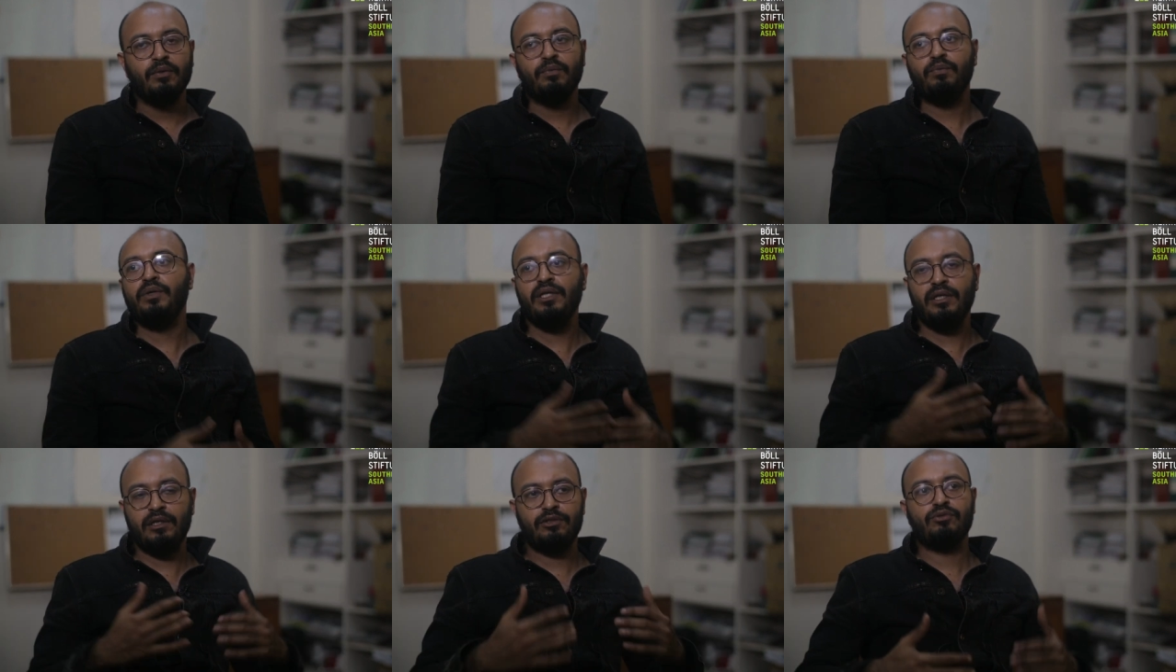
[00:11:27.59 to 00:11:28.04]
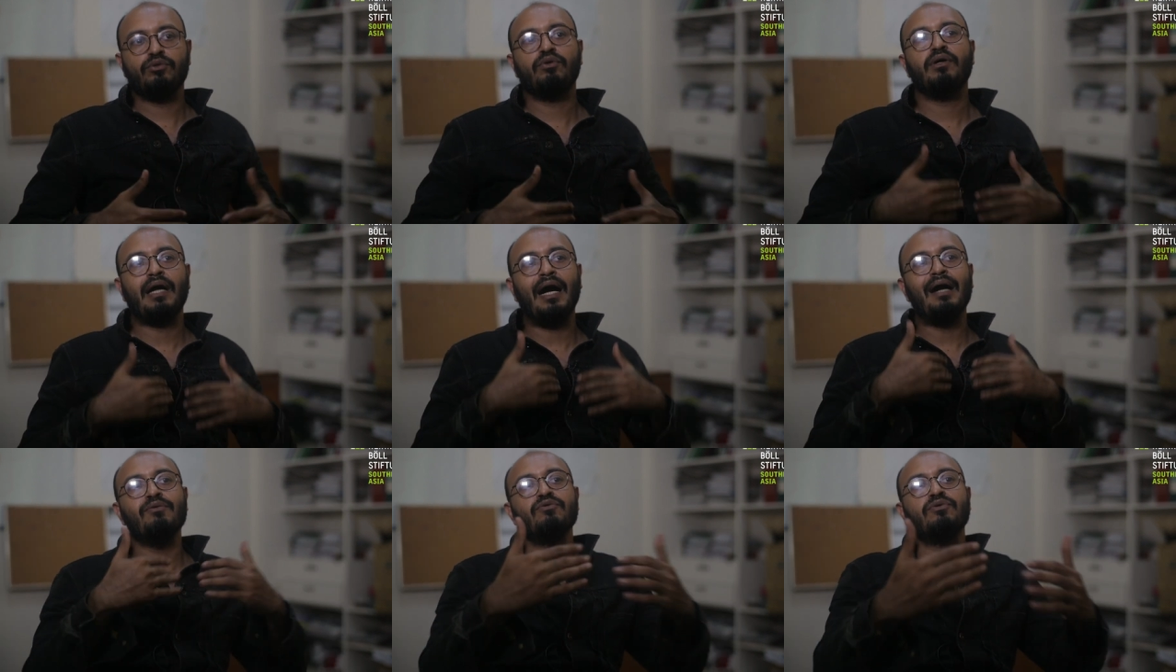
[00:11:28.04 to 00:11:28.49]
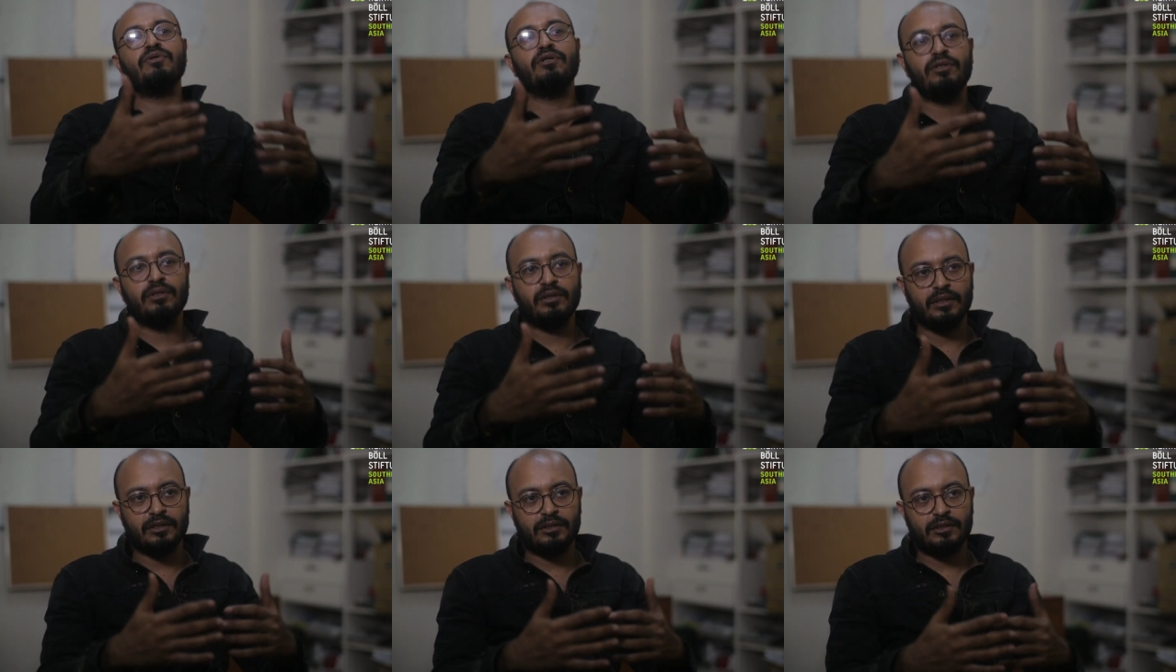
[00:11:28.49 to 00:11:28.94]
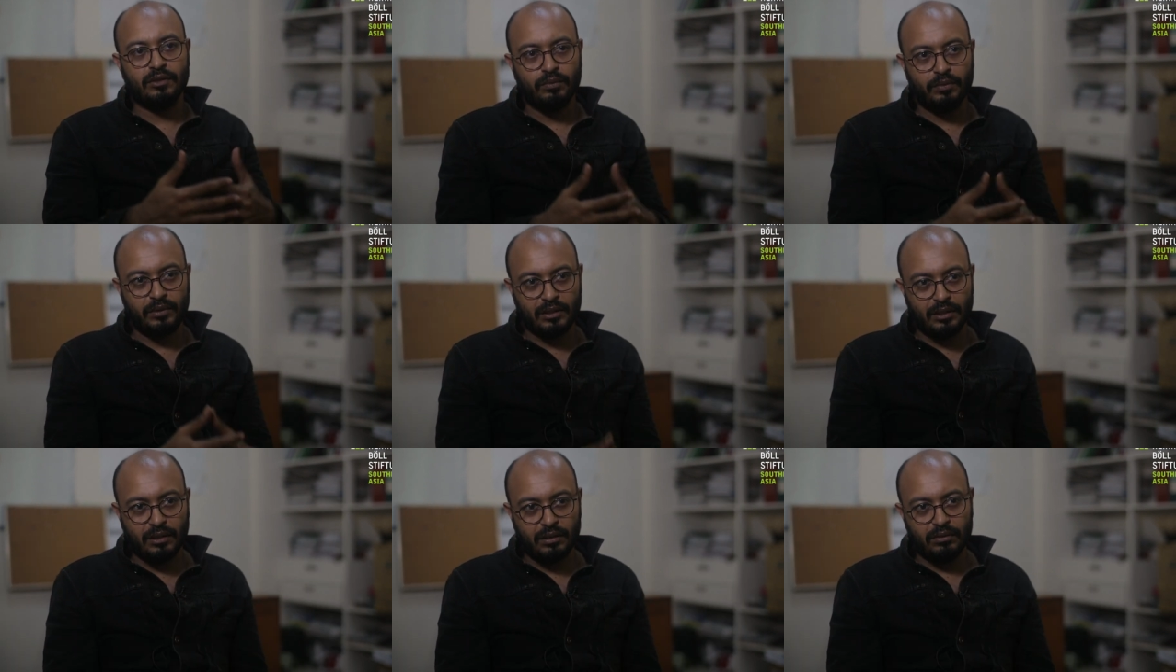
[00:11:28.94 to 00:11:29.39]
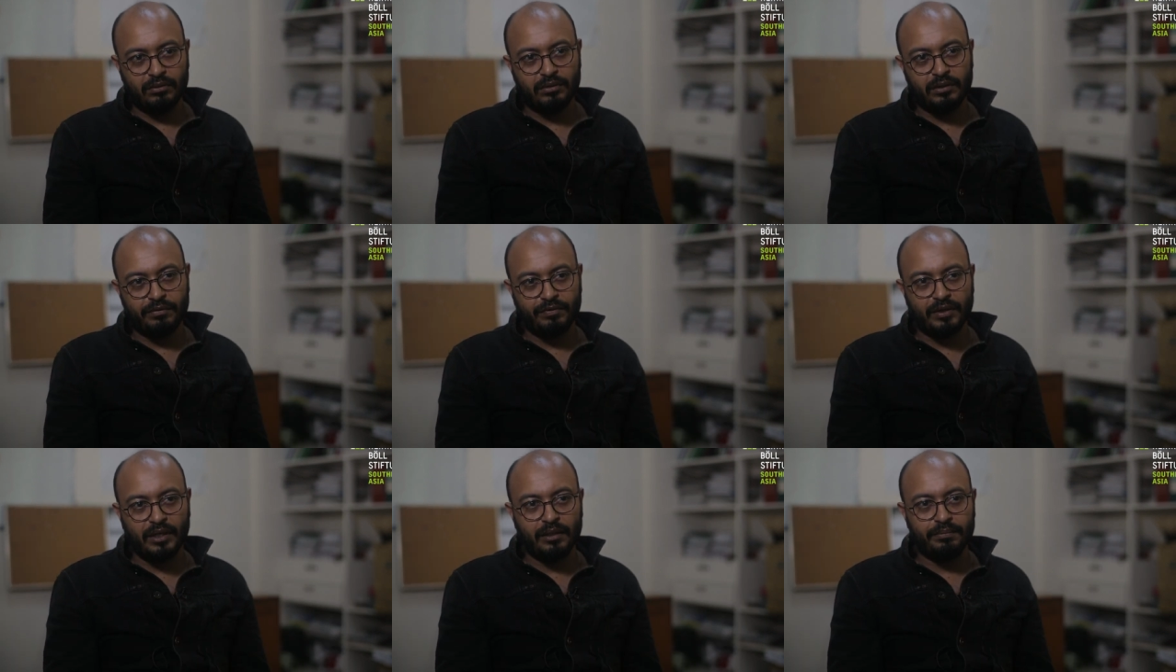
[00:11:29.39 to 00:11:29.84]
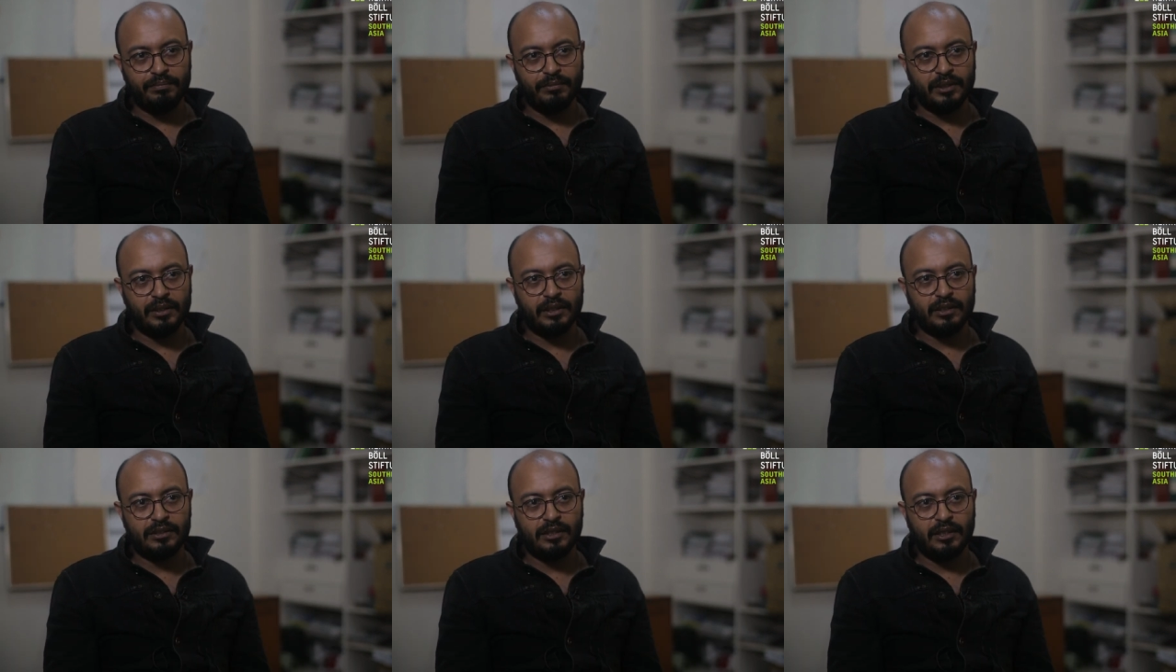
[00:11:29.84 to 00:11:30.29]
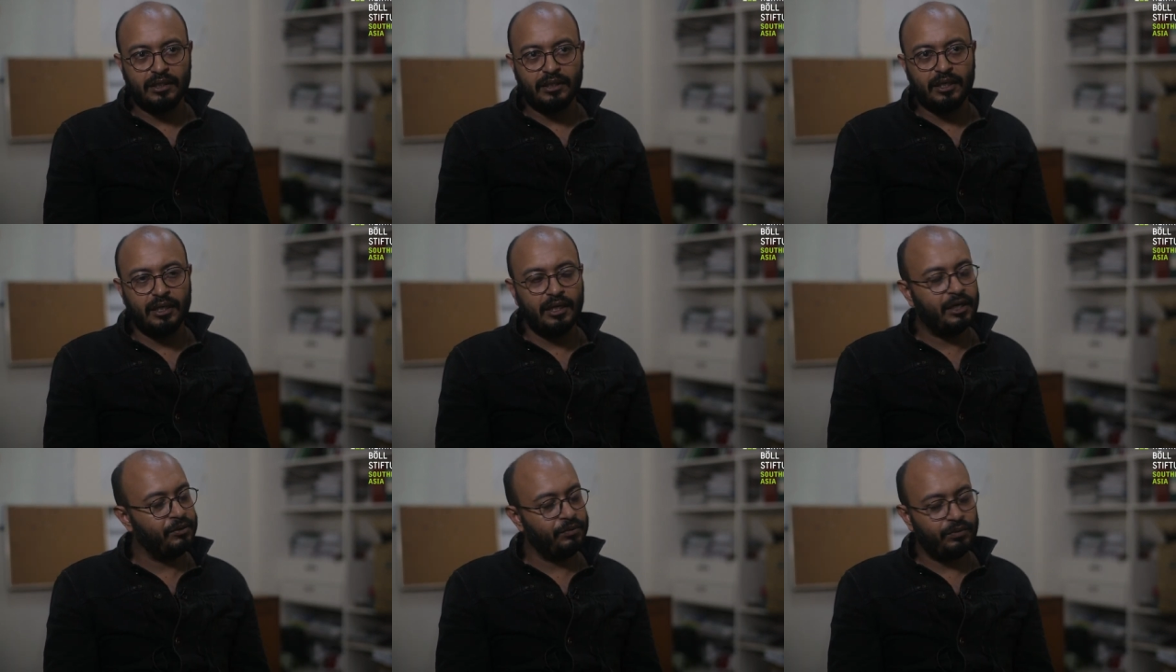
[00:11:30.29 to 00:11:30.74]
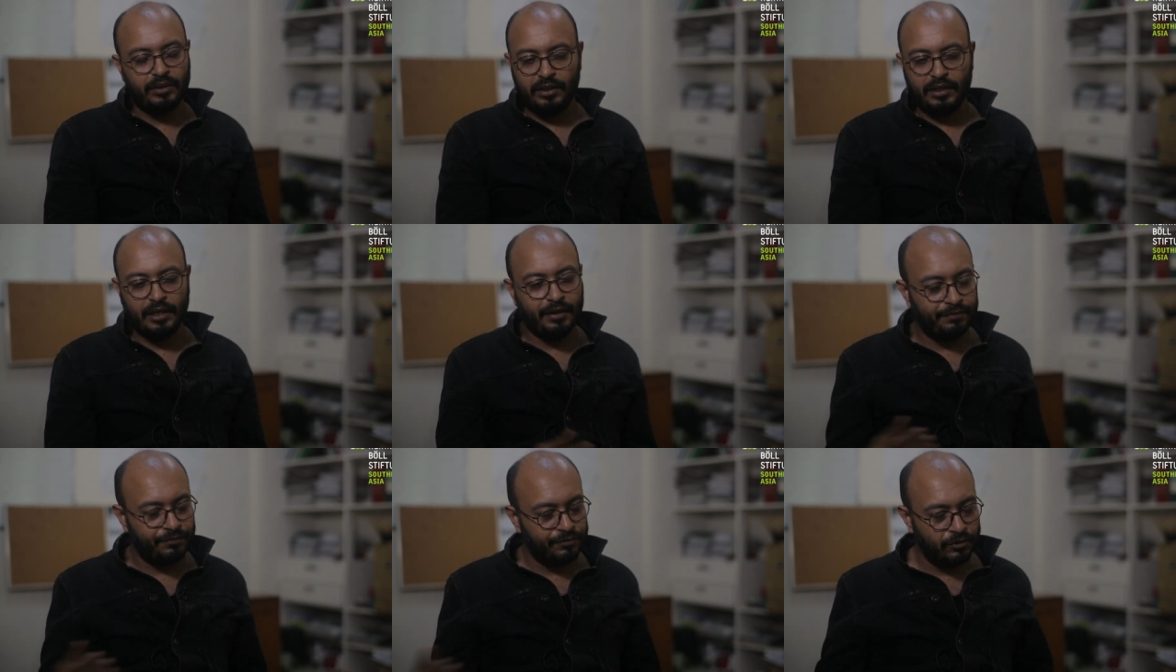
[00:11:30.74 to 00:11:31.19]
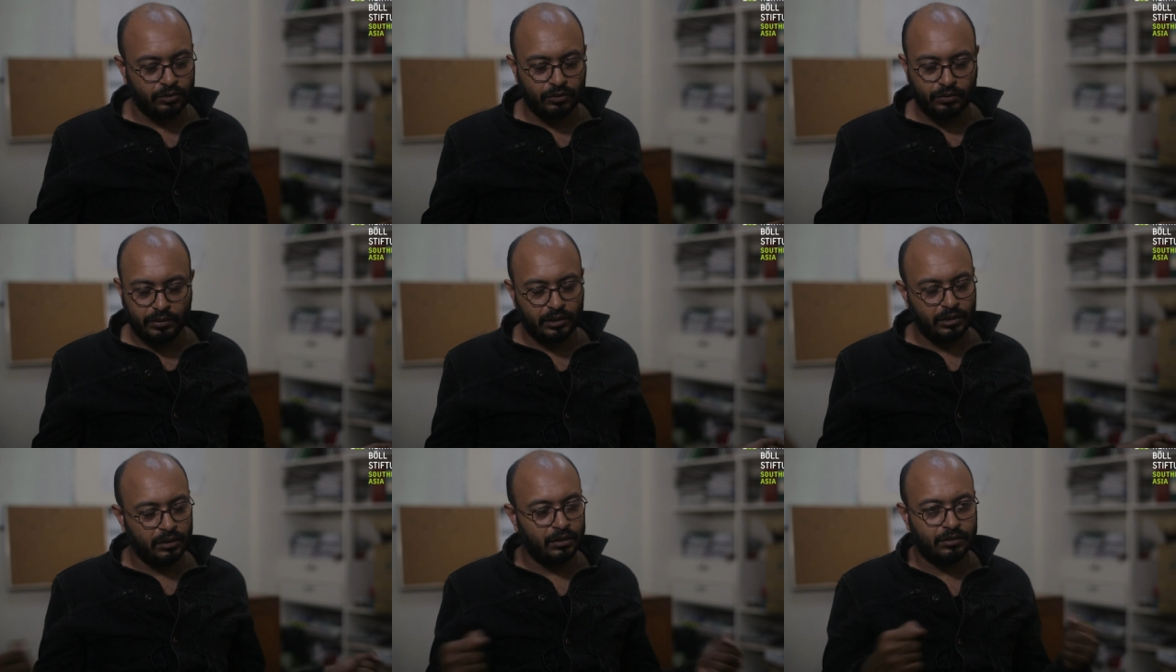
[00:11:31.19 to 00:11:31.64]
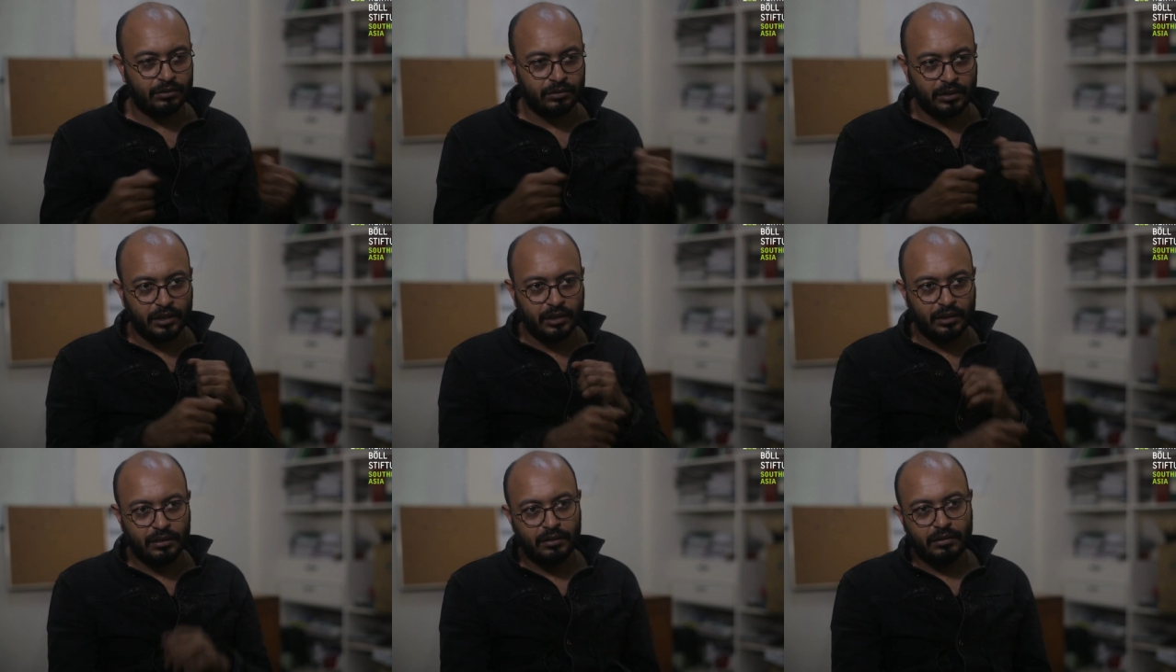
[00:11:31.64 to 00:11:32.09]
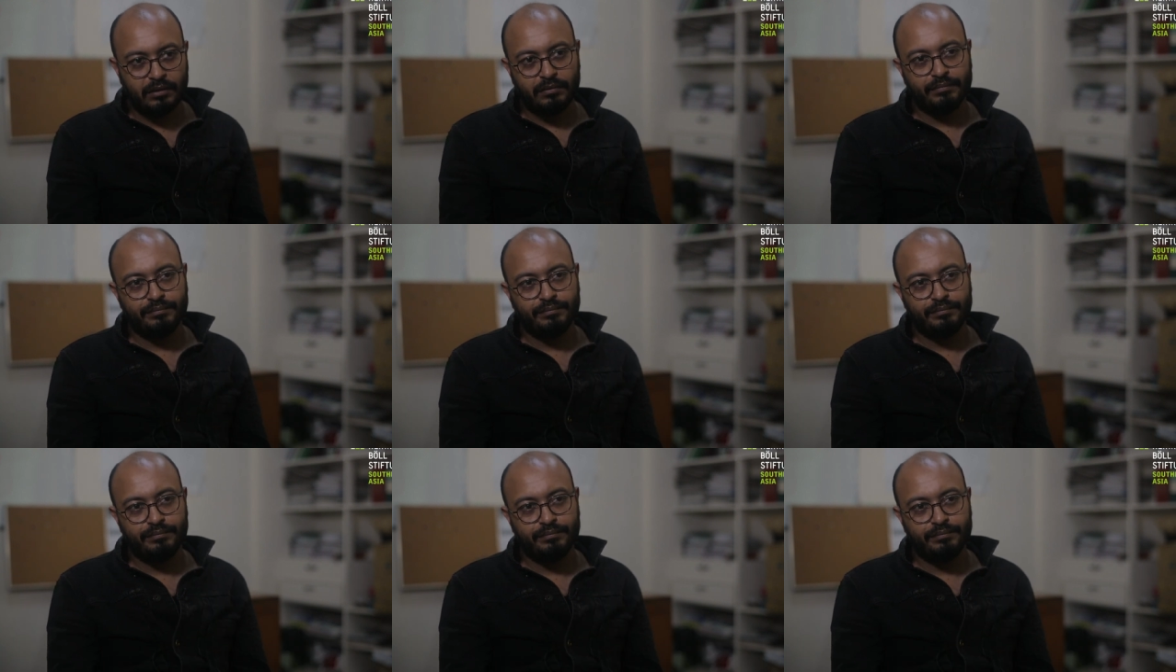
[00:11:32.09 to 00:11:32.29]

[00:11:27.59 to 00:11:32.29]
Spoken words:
we need to counter this with our own development agenda, and we have to do it all together.